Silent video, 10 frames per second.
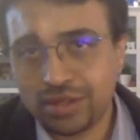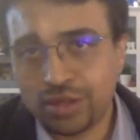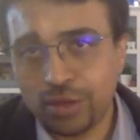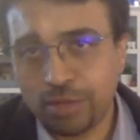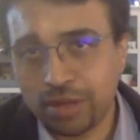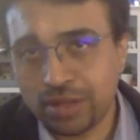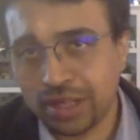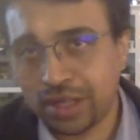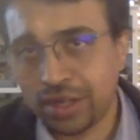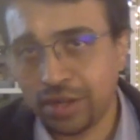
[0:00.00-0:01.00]
to
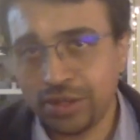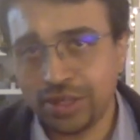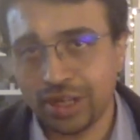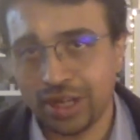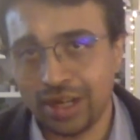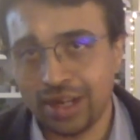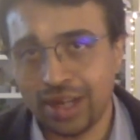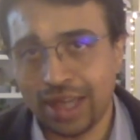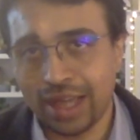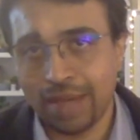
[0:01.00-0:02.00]
persecution.
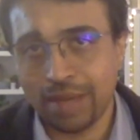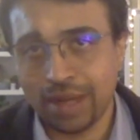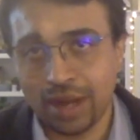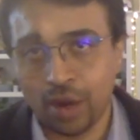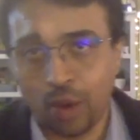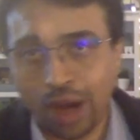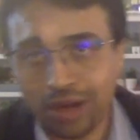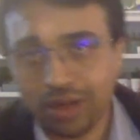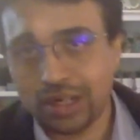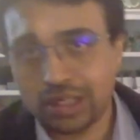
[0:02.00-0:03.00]
Like, I mean, a
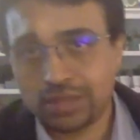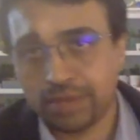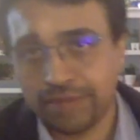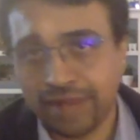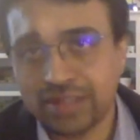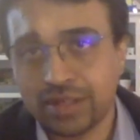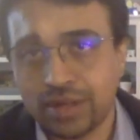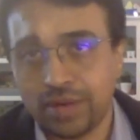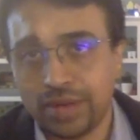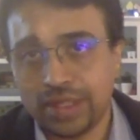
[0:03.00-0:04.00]
Rutgers
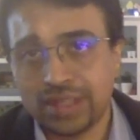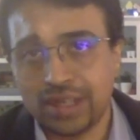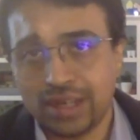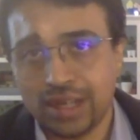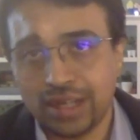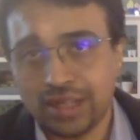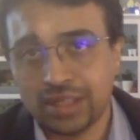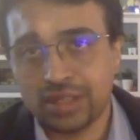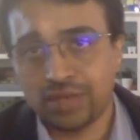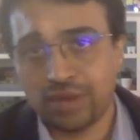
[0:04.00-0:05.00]
professor recently,
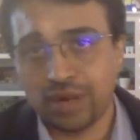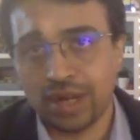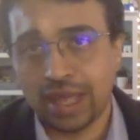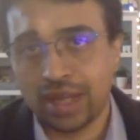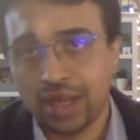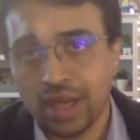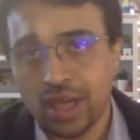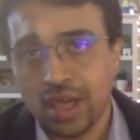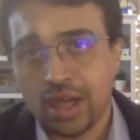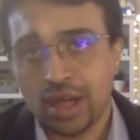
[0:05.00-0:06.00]
just for like
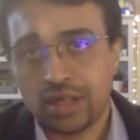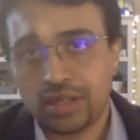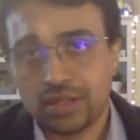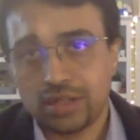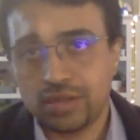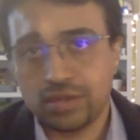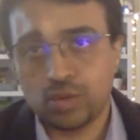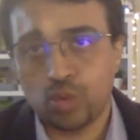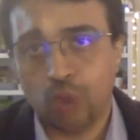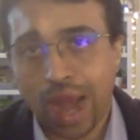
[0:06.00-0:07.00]
uh,
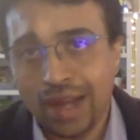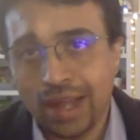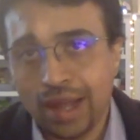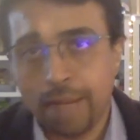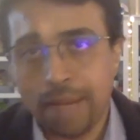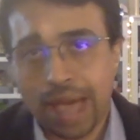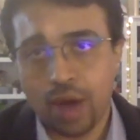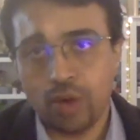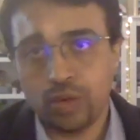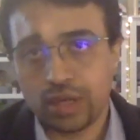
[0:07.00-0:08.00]
writing
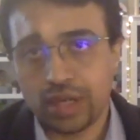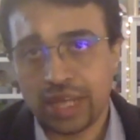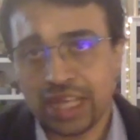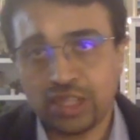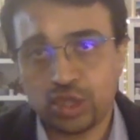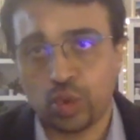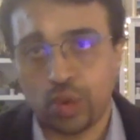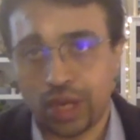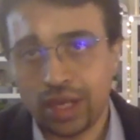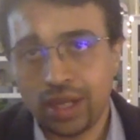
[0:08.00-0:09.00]
about
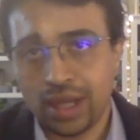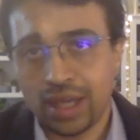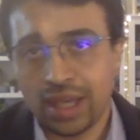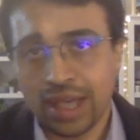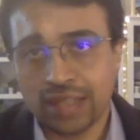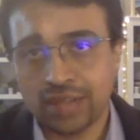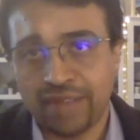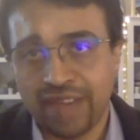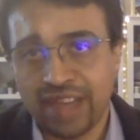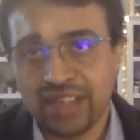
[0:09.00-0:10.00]
history, has
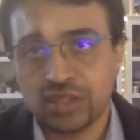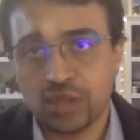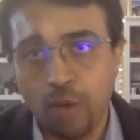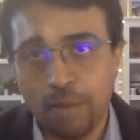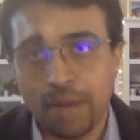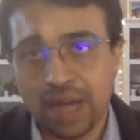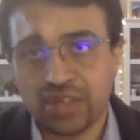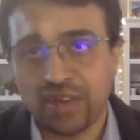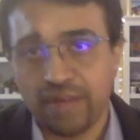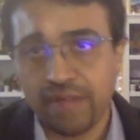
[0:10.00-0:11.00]
faced so
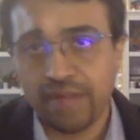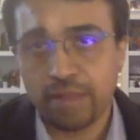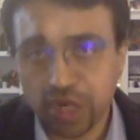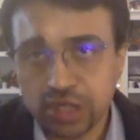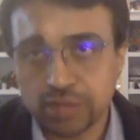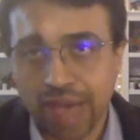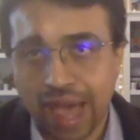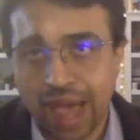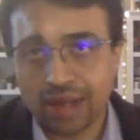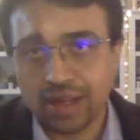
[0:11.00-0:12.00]
much
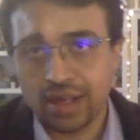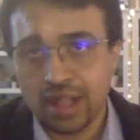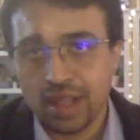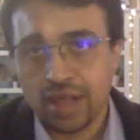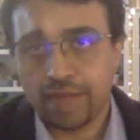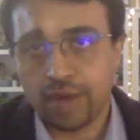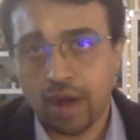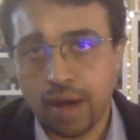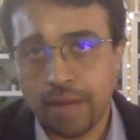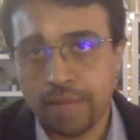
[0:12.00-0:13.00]
pushback
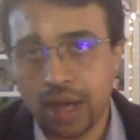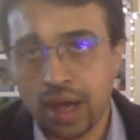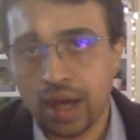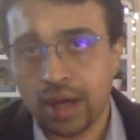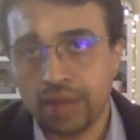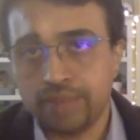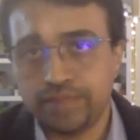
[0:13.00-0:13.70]
from uh,